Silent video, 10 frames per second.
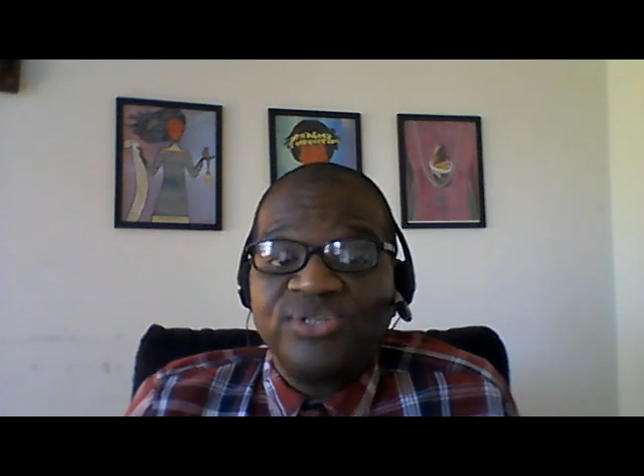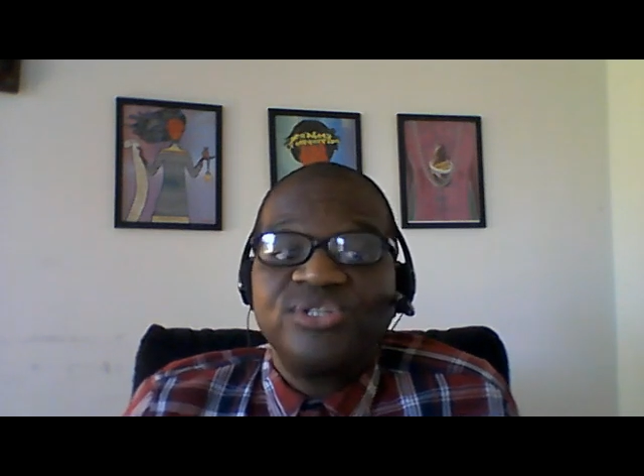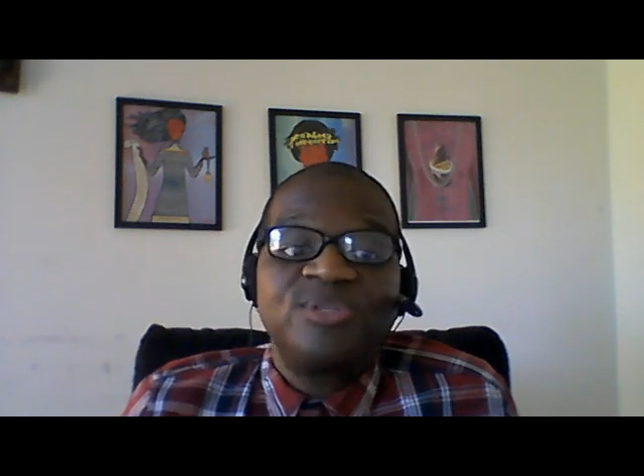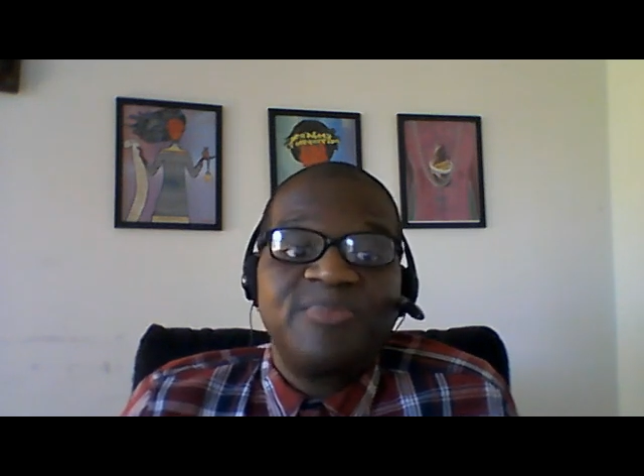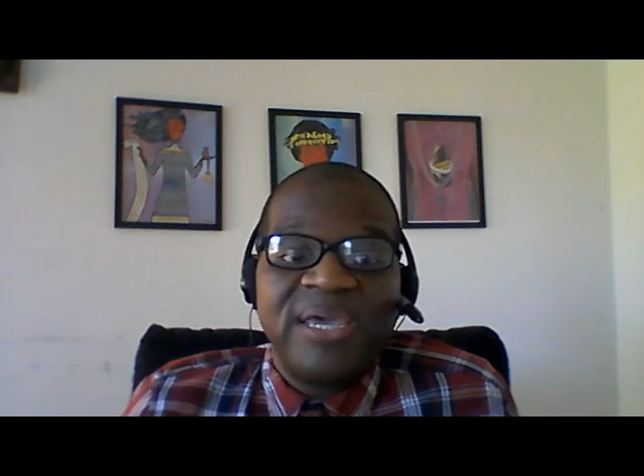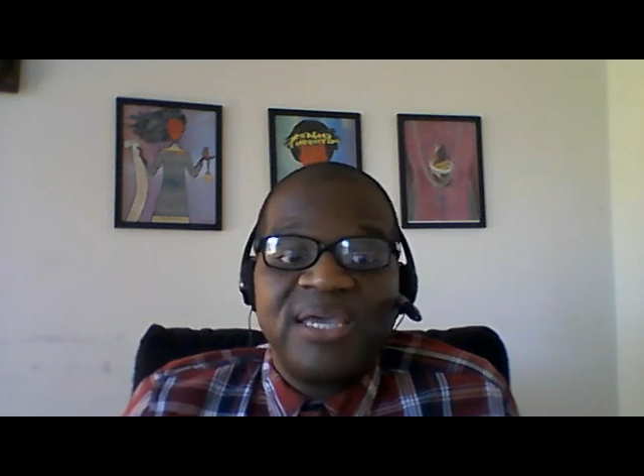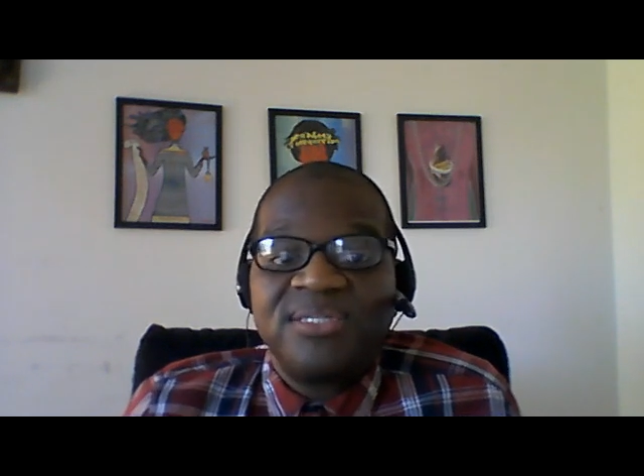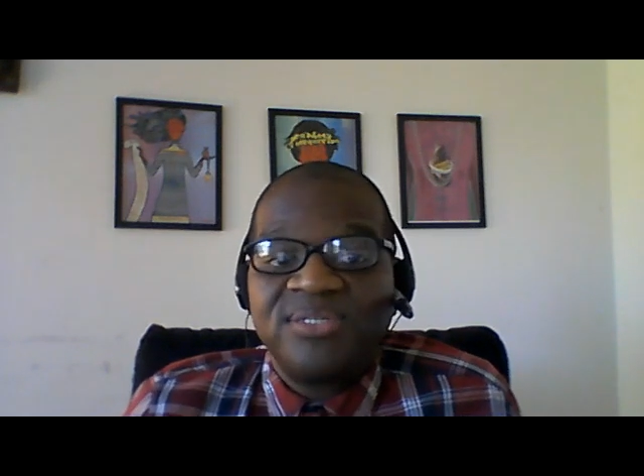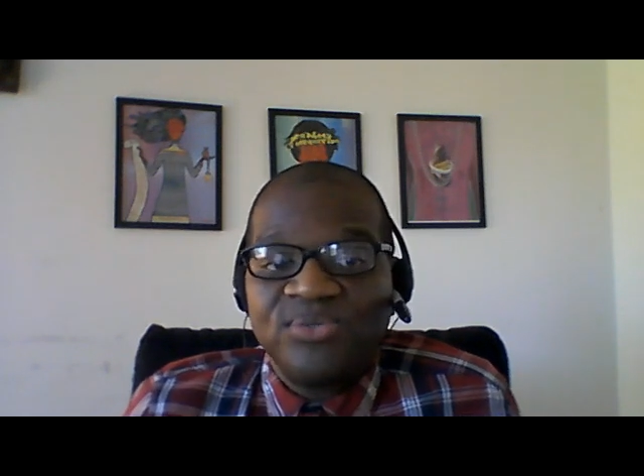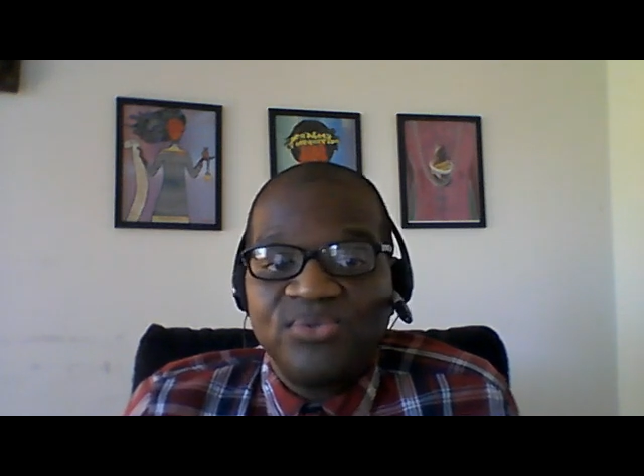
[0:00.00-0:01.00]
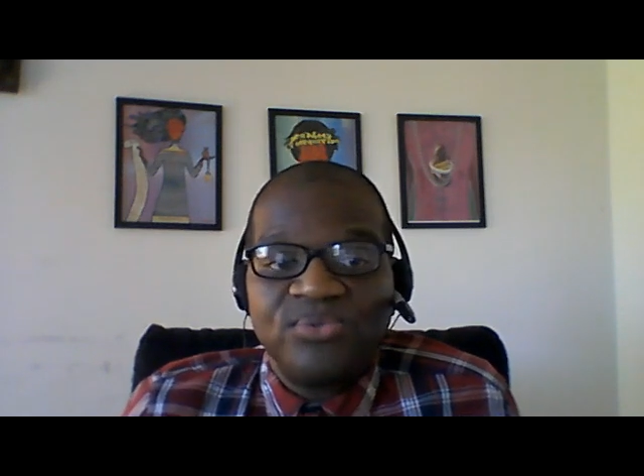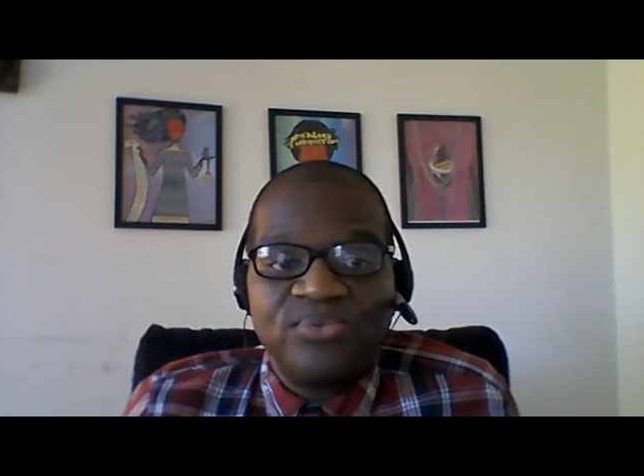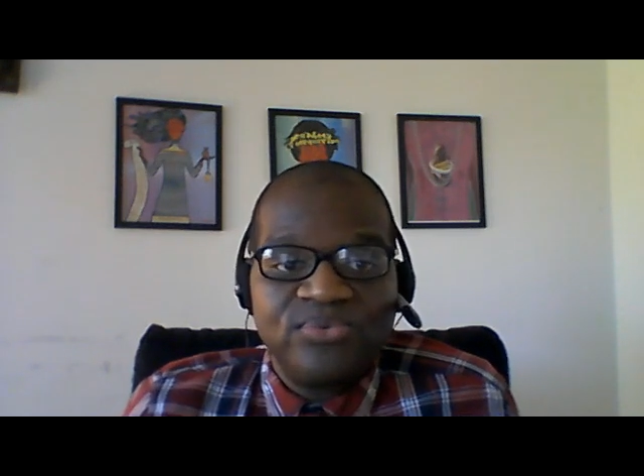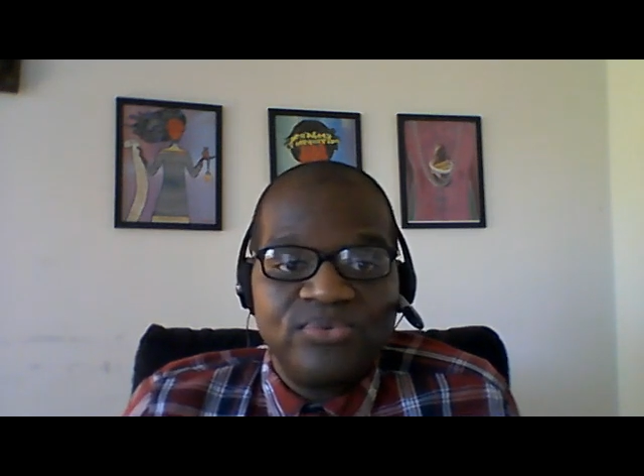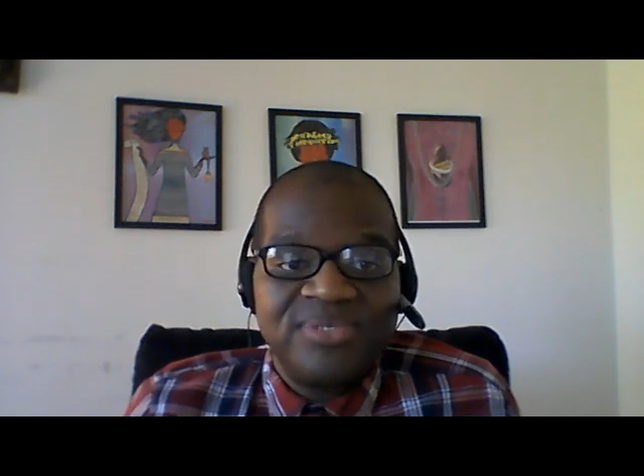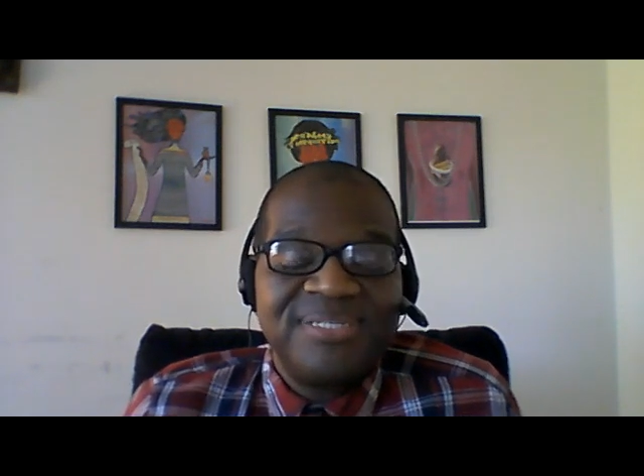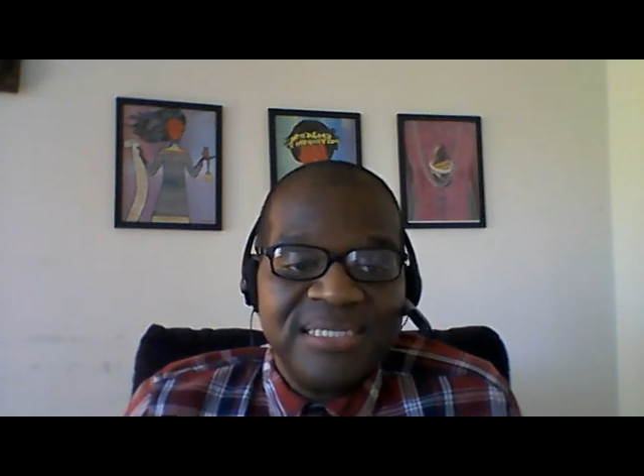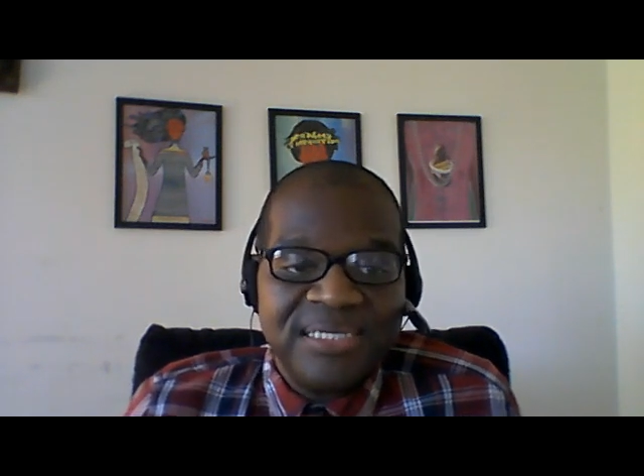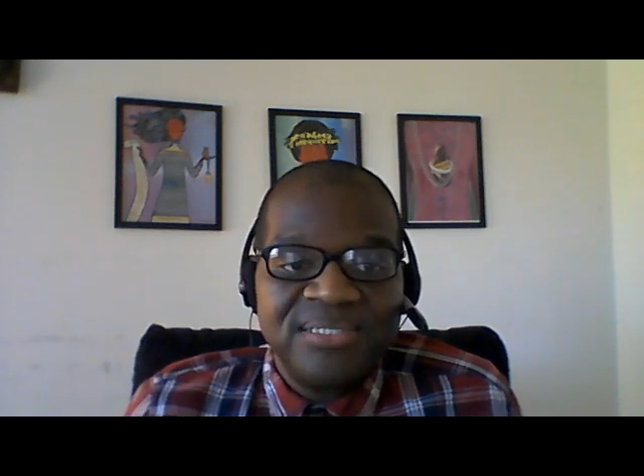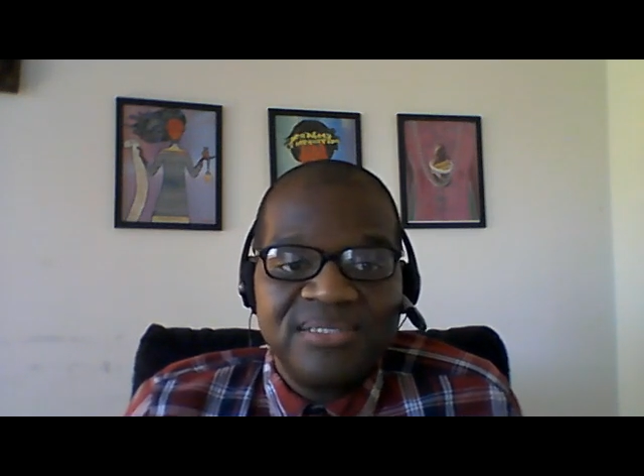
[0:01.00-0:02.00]
You just pay to
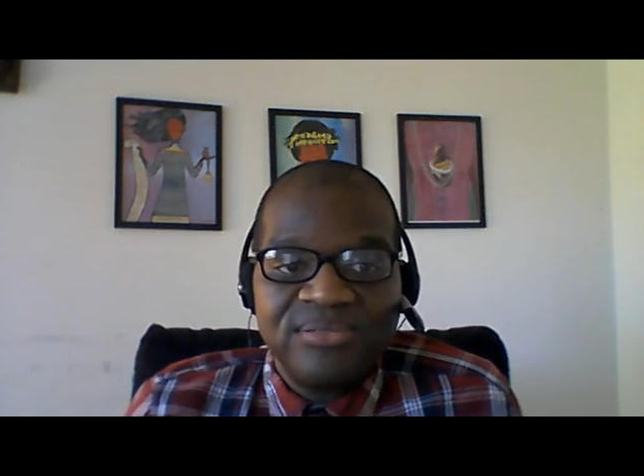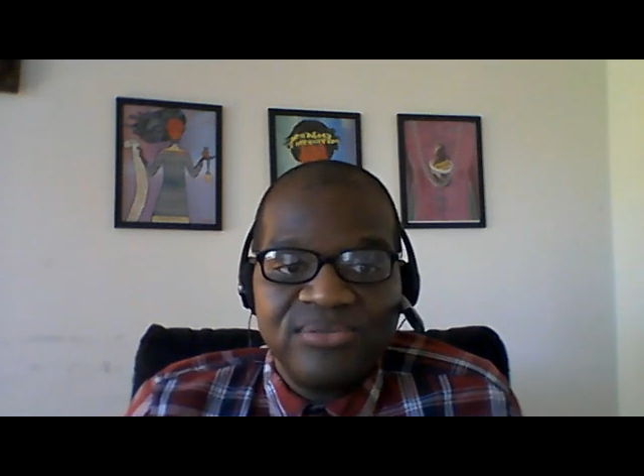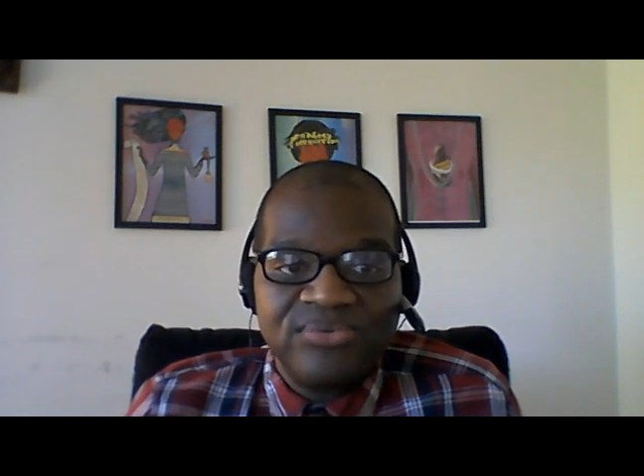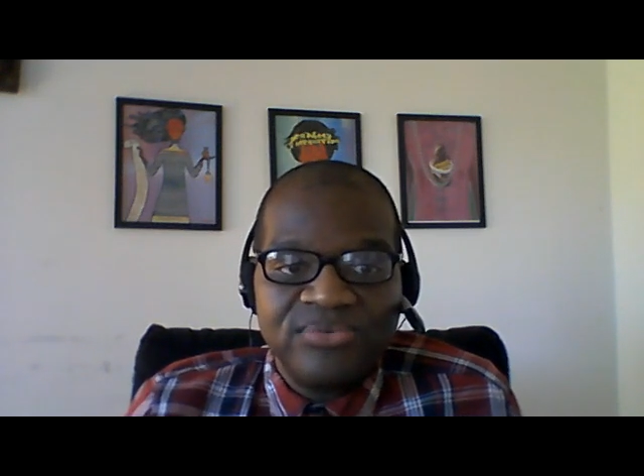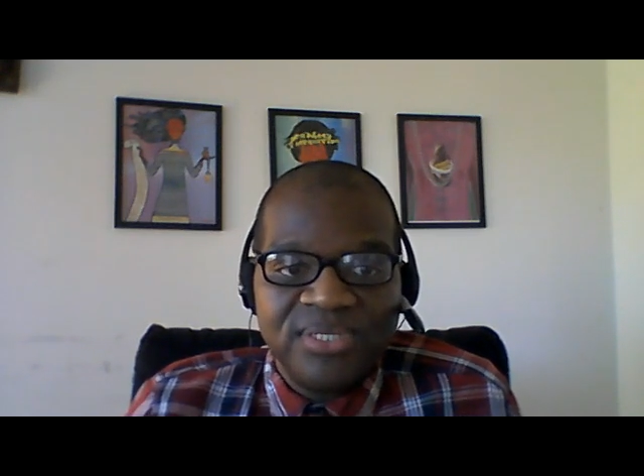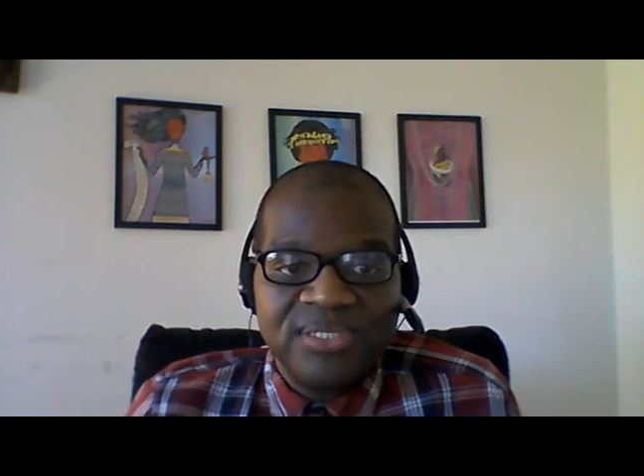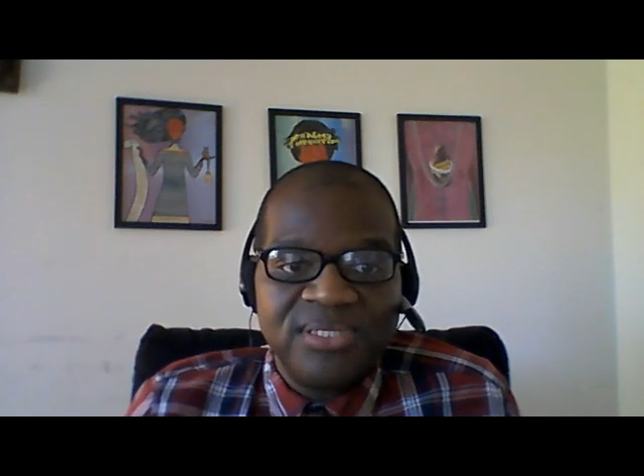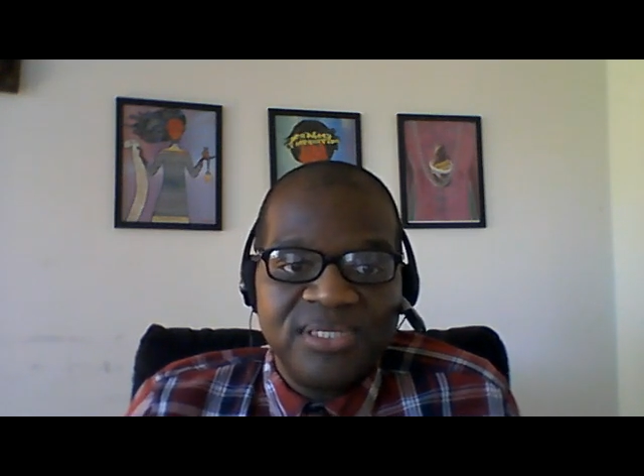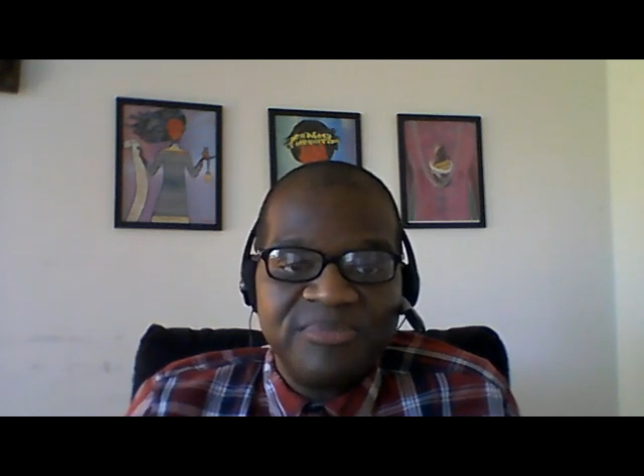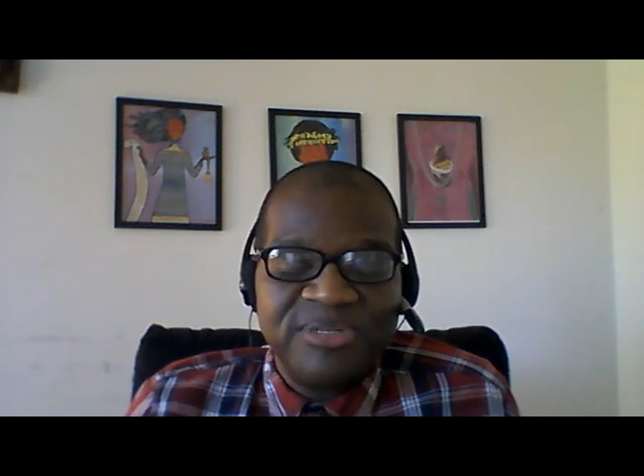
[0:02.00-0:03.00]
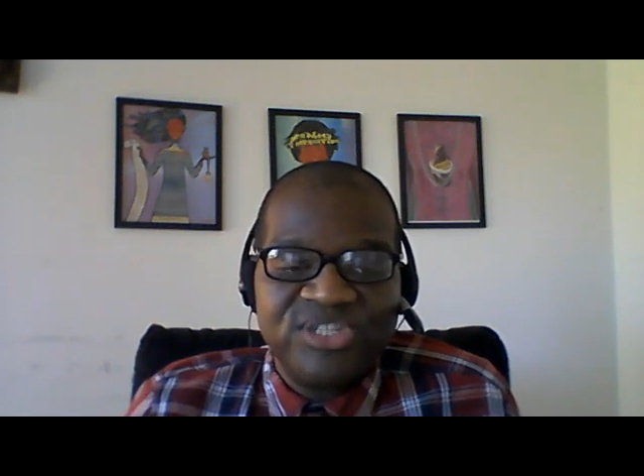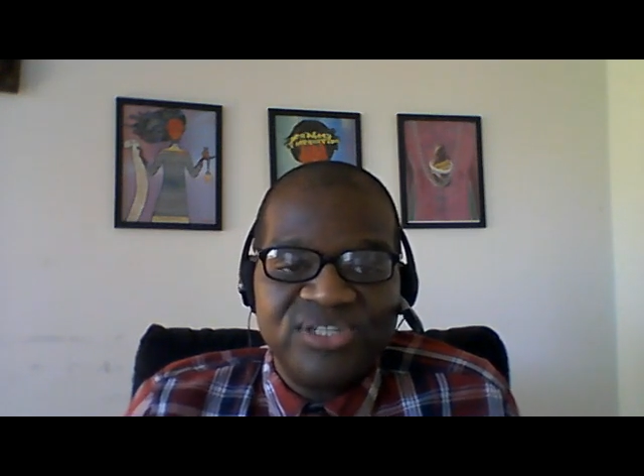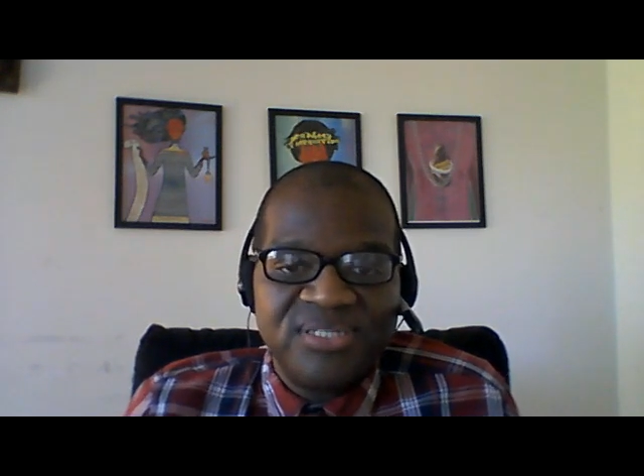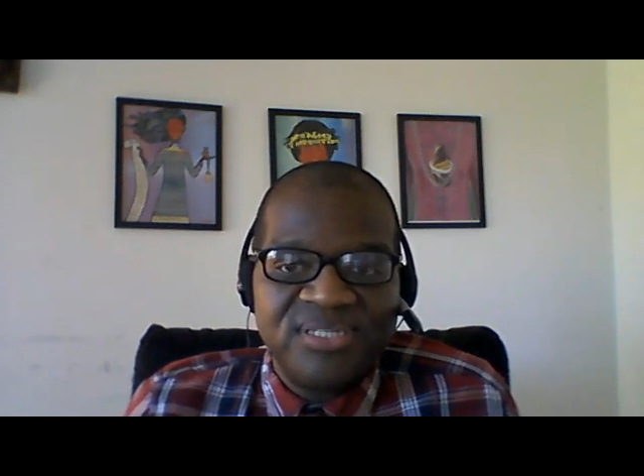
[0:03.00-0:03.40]
see it, to get the admission to